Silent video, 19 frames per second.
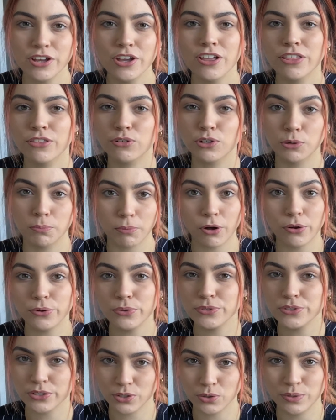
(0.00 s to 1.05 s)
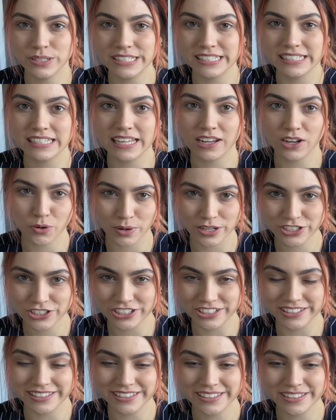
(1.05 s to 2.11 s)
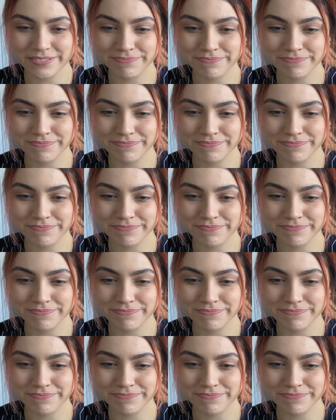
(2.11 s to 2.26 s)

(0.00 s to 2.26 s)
through polls, quizzes, and questions.